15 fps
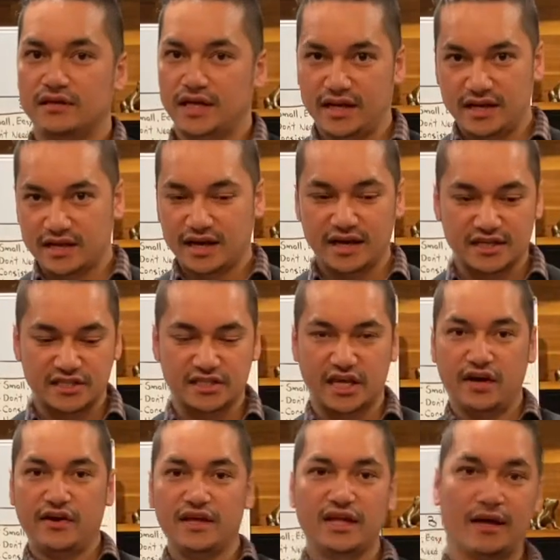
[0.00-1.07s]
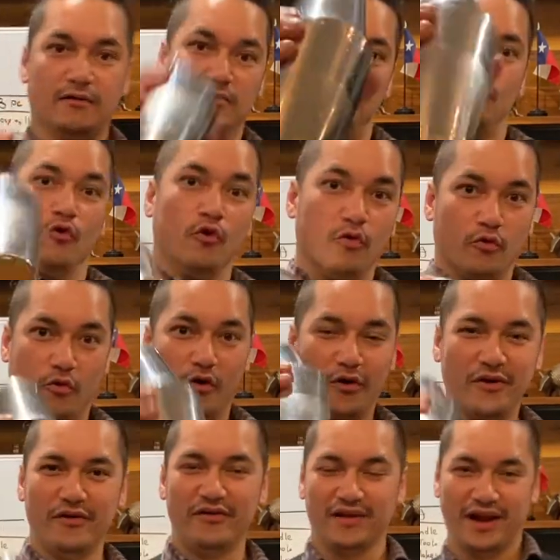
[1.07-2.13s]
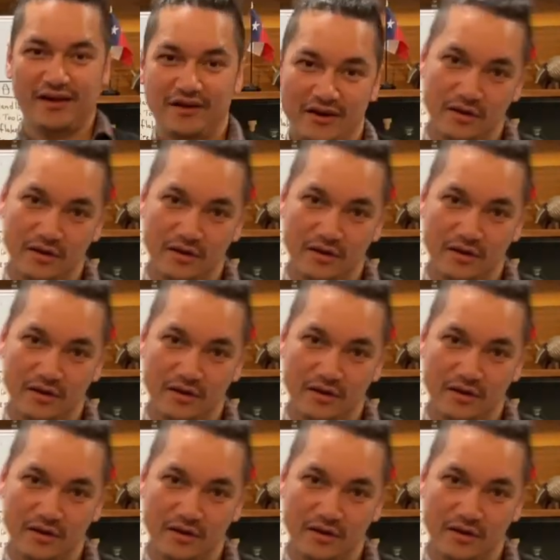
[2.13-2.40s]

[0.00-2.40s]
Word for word: isn't it kind of scary? Like, ooh, ooh.